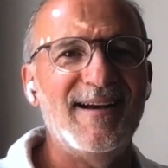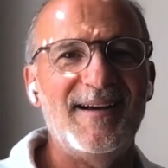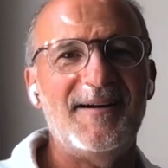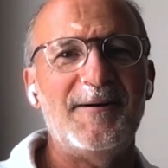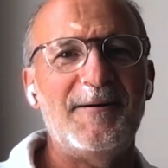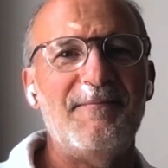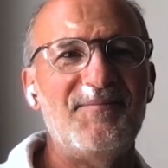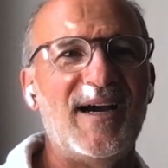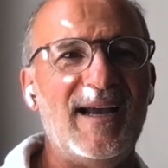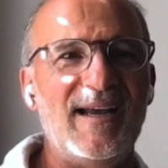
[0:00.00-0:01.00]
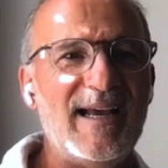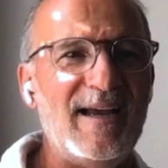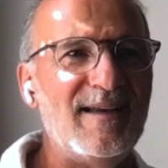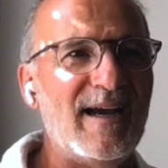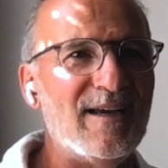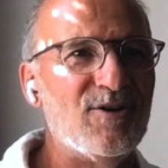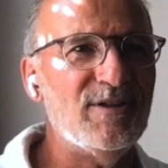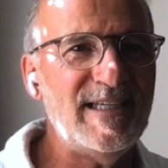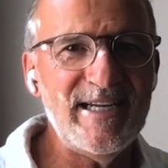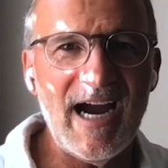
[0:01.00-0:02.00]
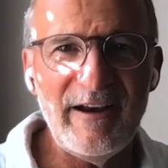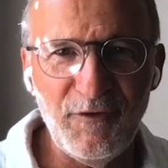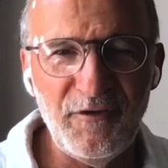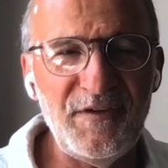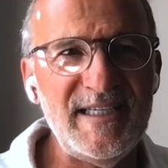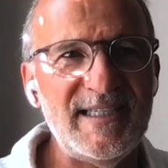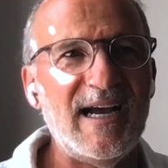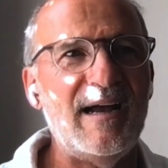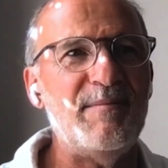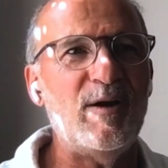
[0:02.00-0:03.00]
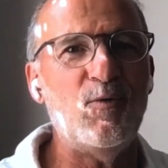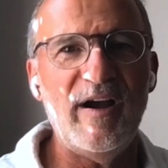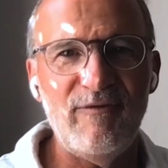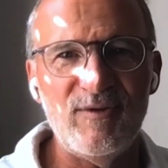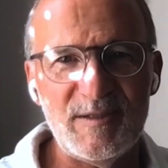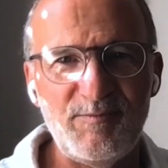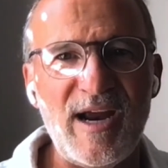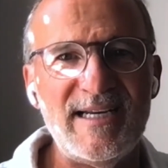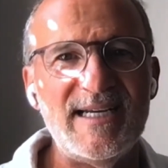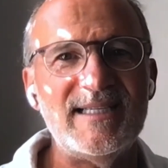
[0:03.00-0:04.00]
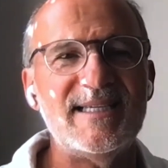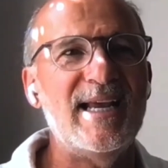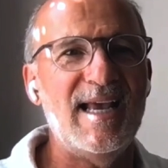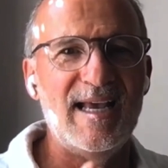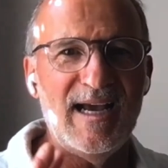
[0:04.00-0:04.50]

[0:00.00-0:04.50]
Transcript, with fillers: Um, I, I, I, got denied for a visa. My wife was pregnant.